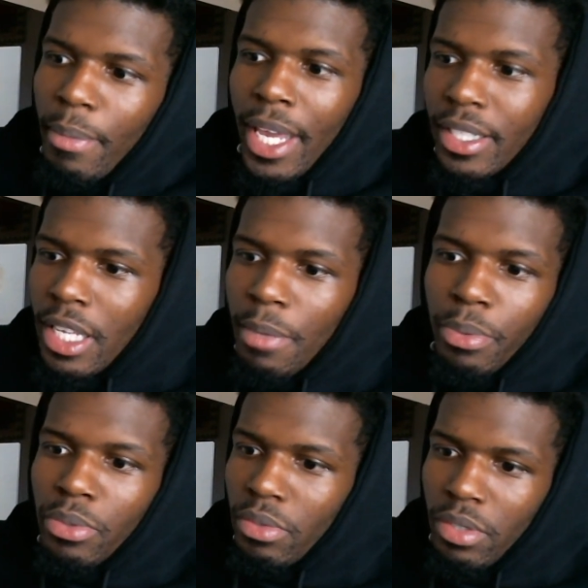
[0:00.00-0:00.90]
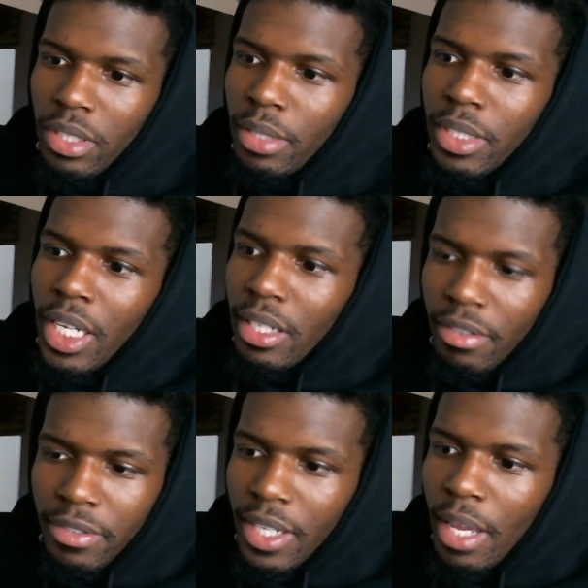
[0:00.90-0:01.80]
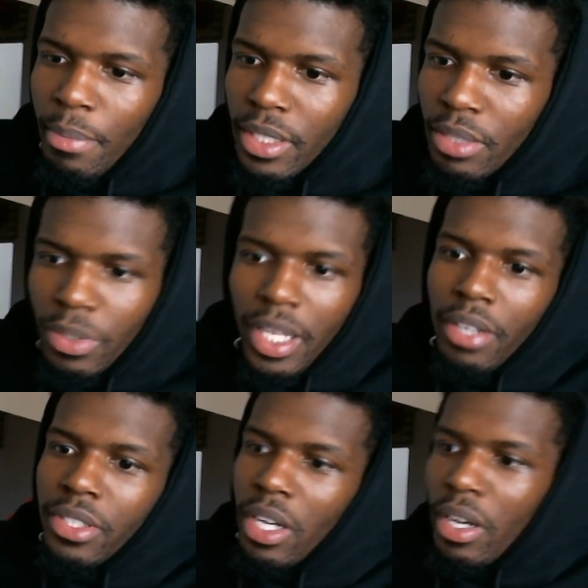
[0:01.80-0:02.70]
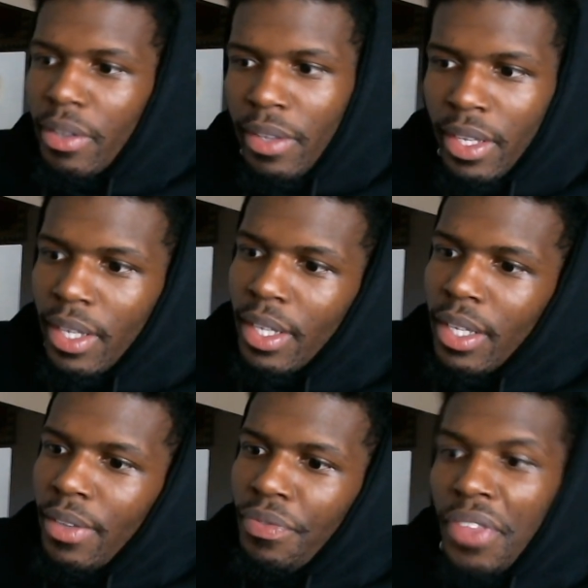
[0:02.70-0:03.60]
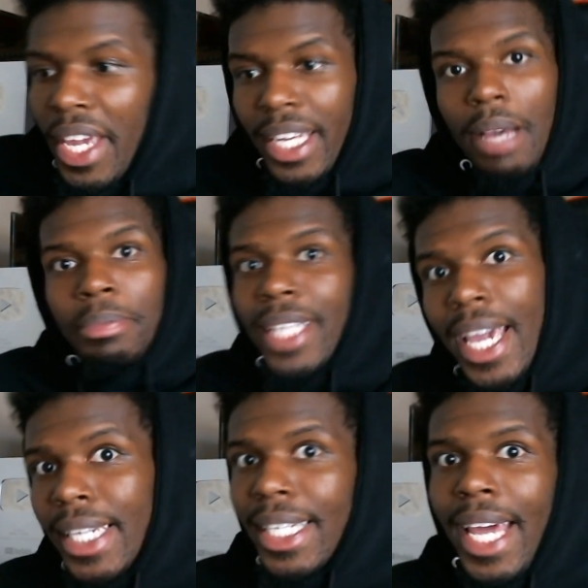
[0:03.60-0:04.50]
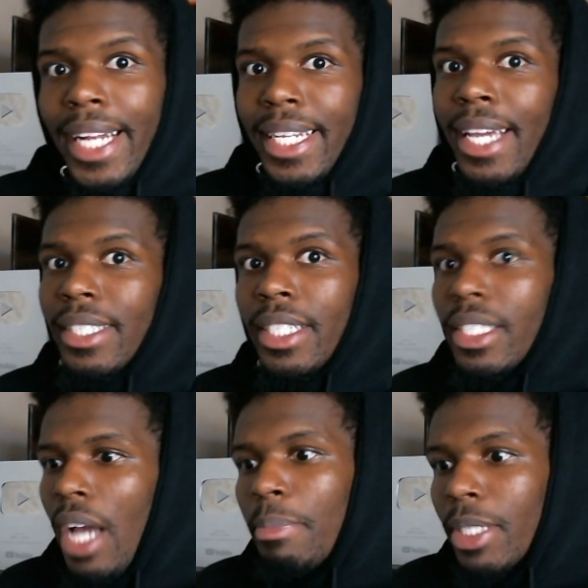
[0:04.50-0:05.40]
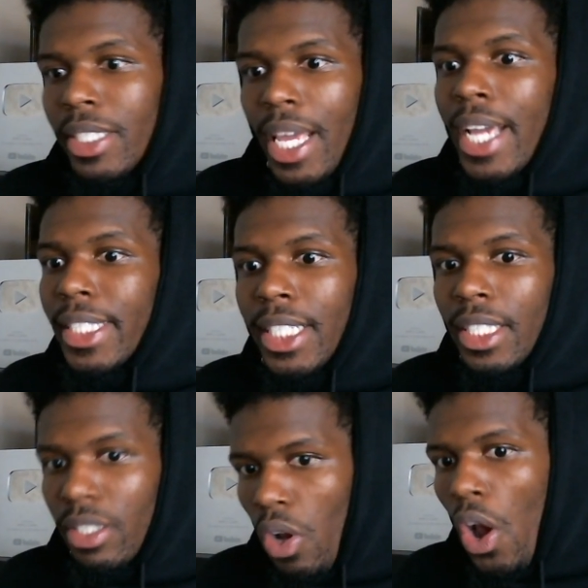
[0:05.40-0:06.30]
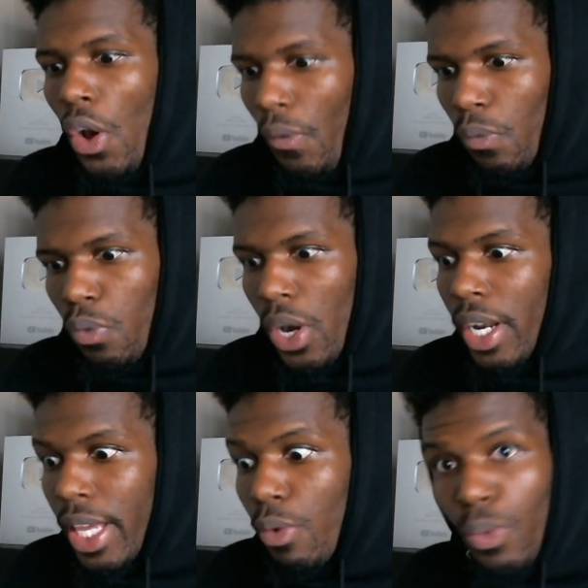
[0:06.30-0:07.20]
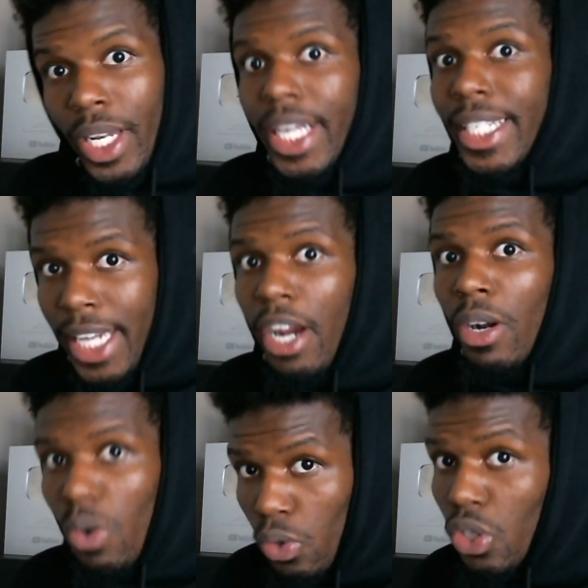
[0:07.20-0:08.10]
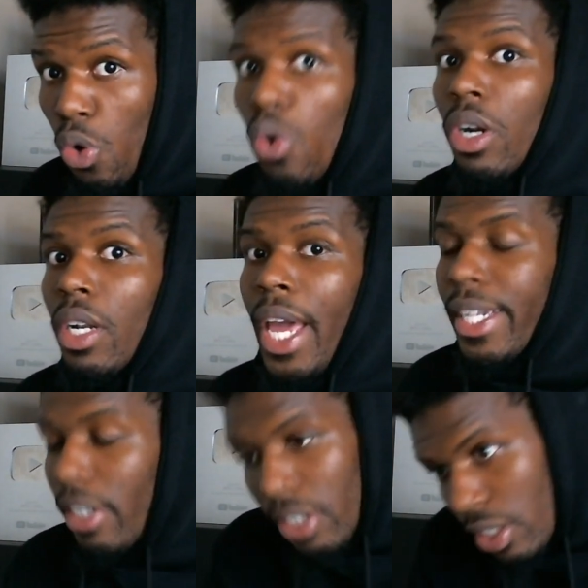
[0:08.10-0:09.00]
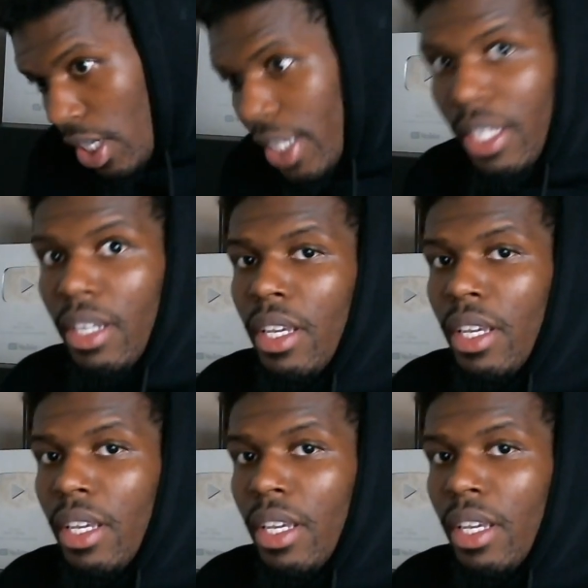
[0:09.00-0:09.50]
simple subjective statements without y'all thinking I'm saying it like that. I'm just saying she's really, really a terror on the court. Like, there's nothing.